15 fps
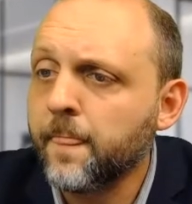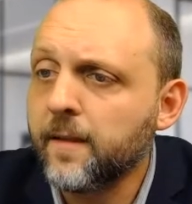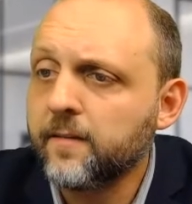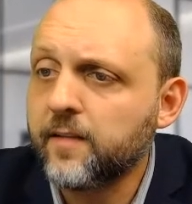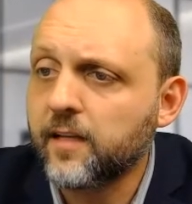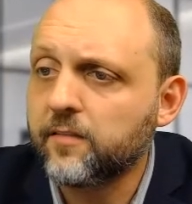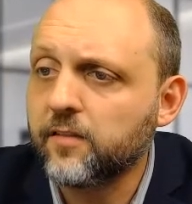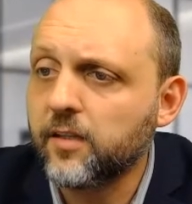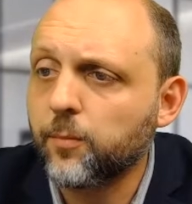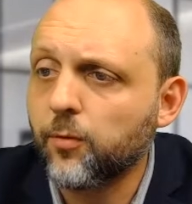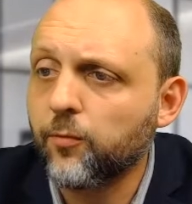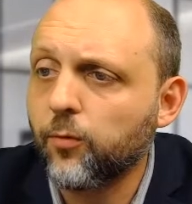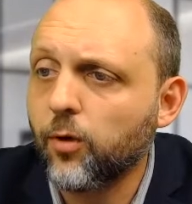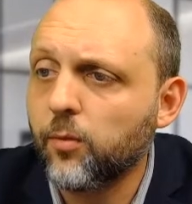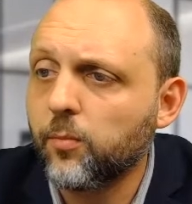Testing
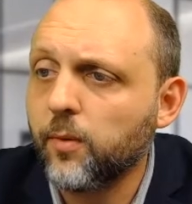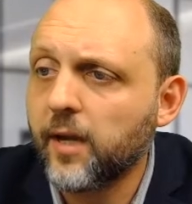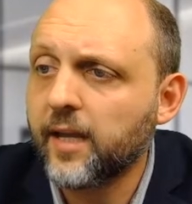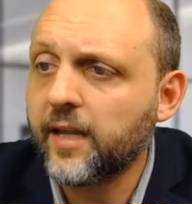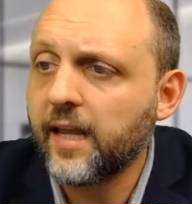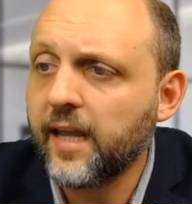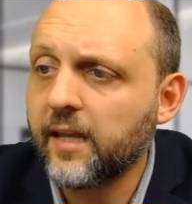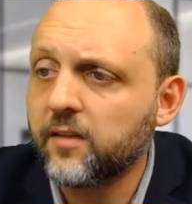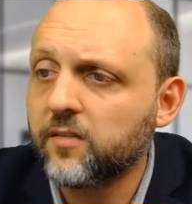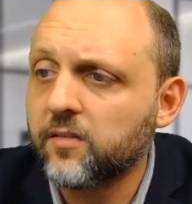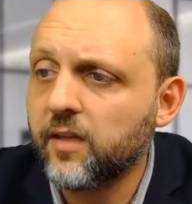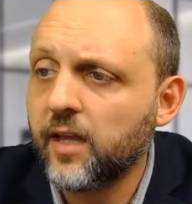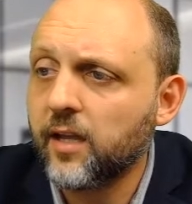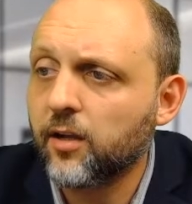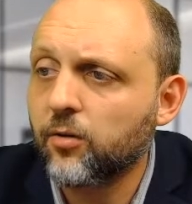performed by an
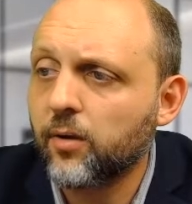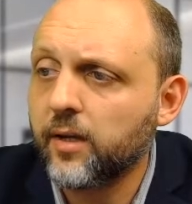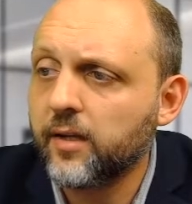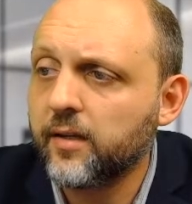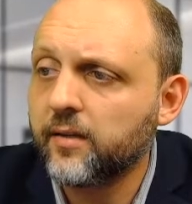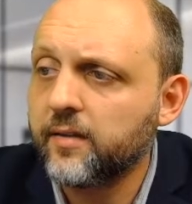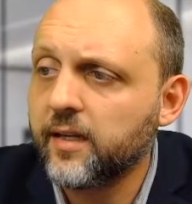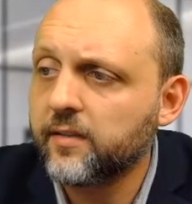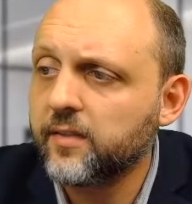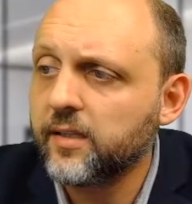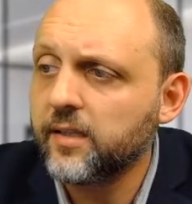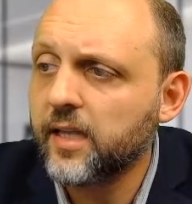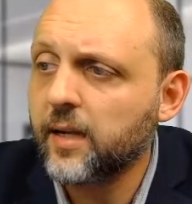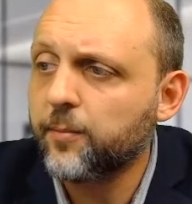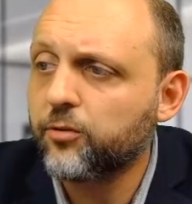ASCA accredited testing
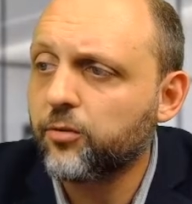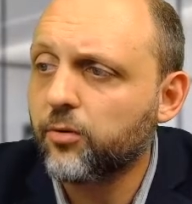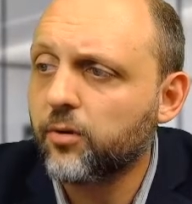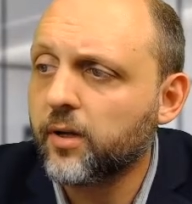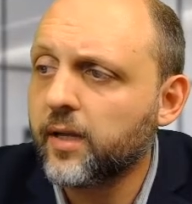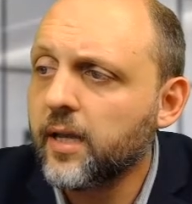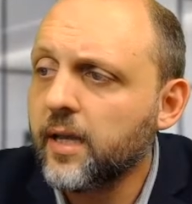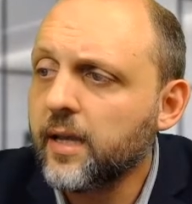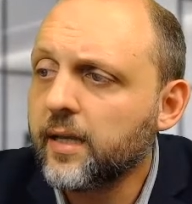laboratory